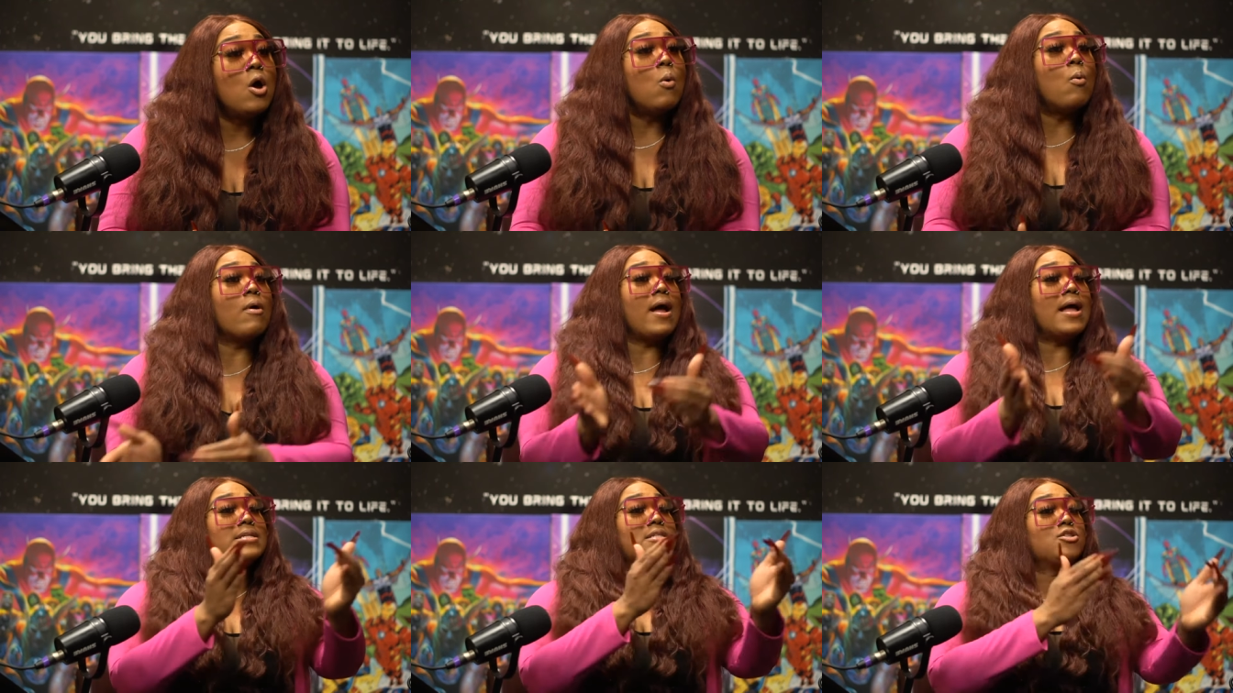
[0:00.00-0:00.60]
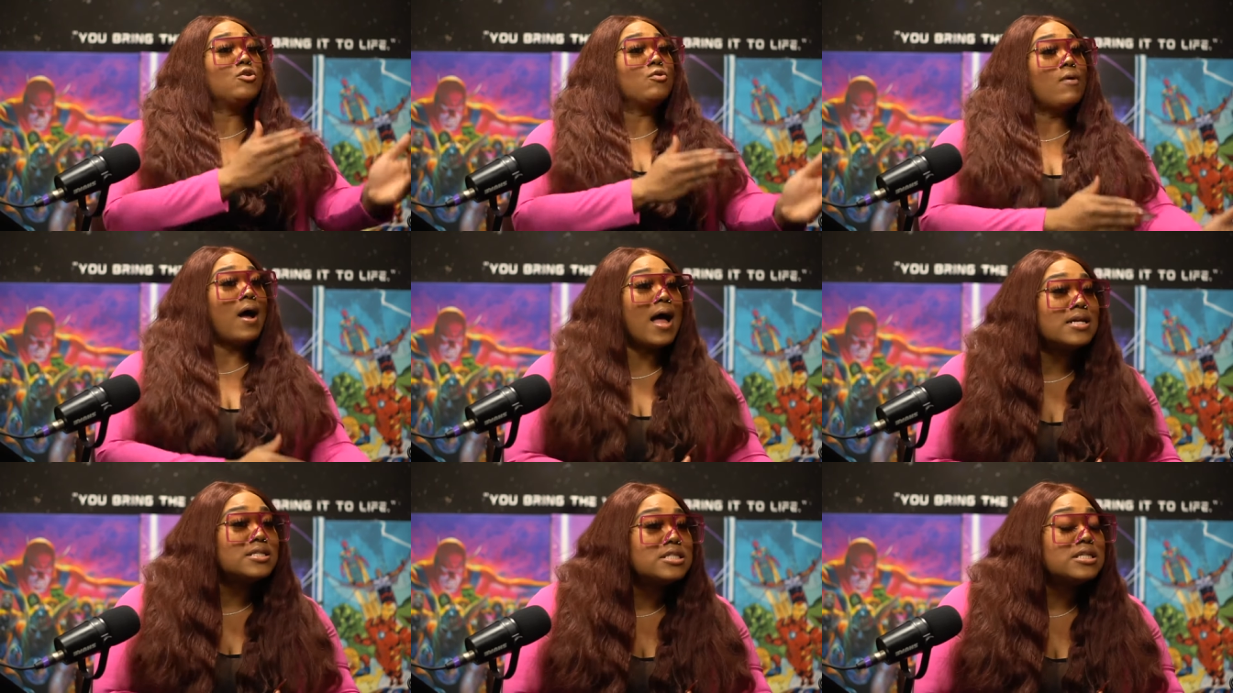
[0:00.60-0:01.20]
Whereas
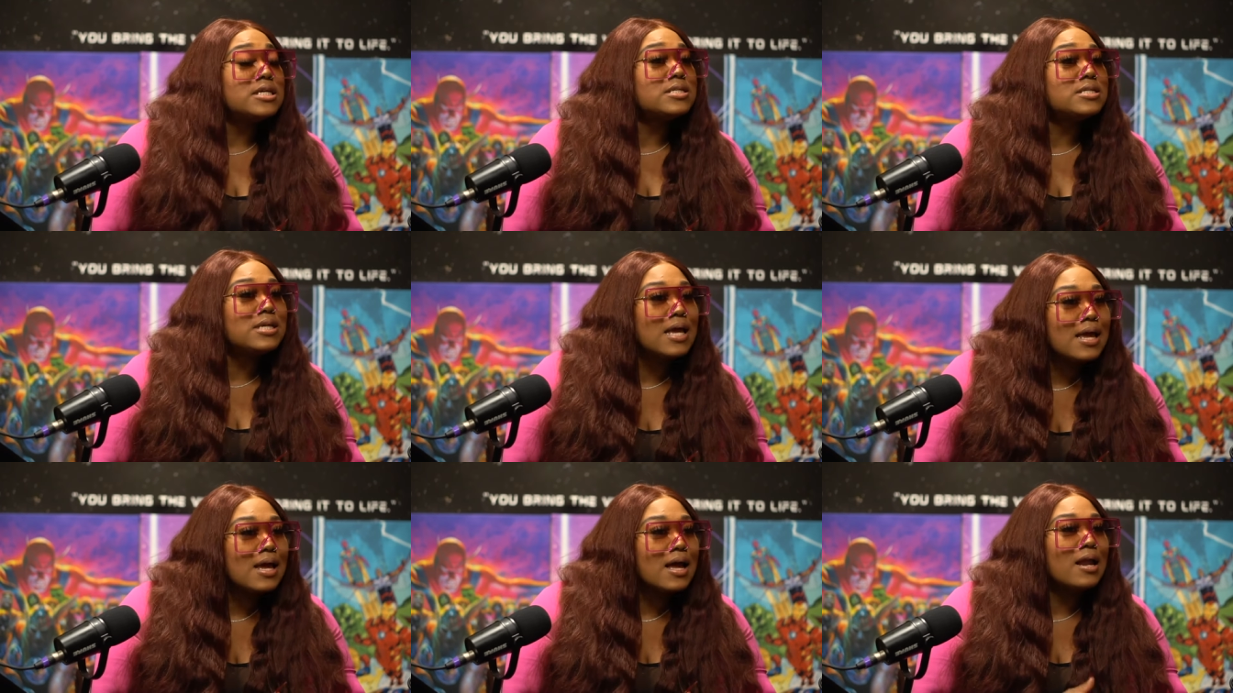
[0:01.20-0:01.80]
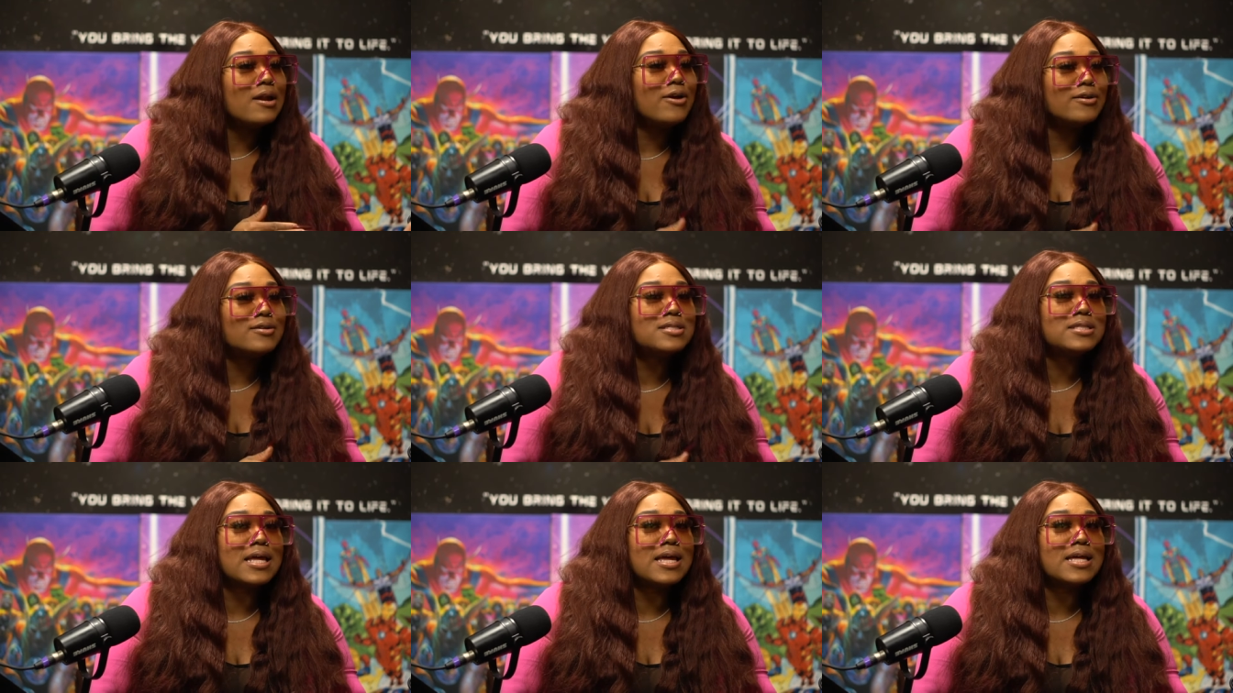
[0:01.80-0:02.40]
Taraji is saying on her
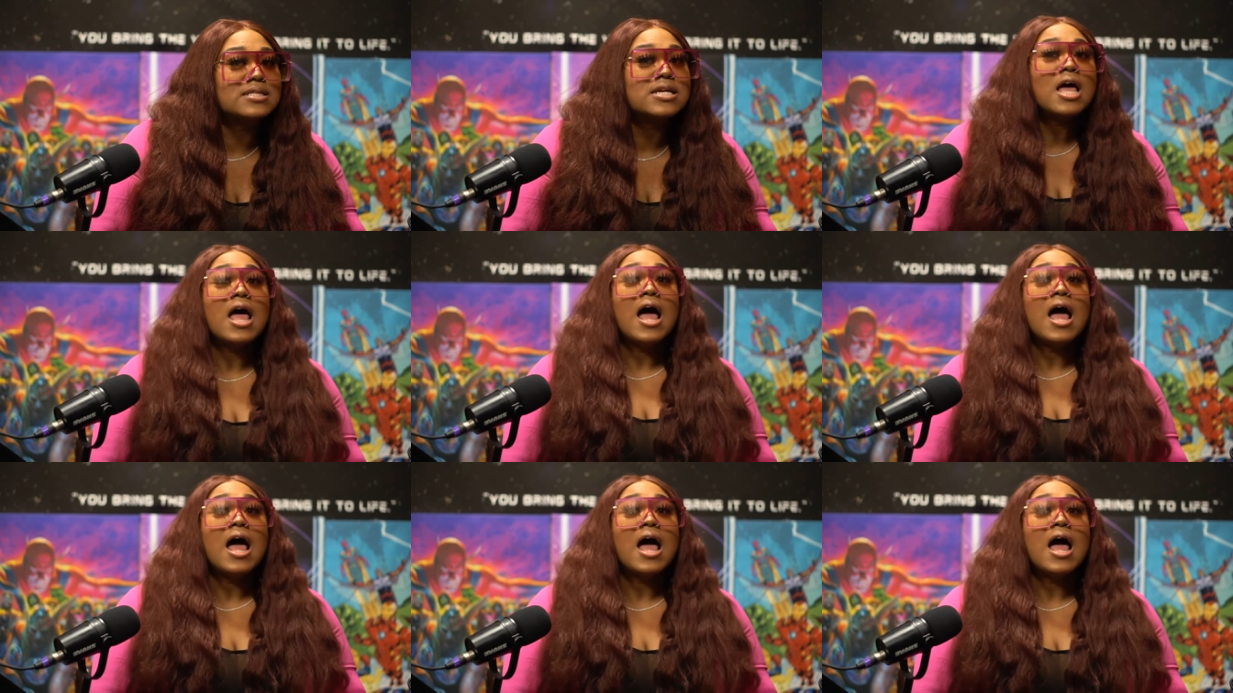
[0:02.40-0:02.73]
stance,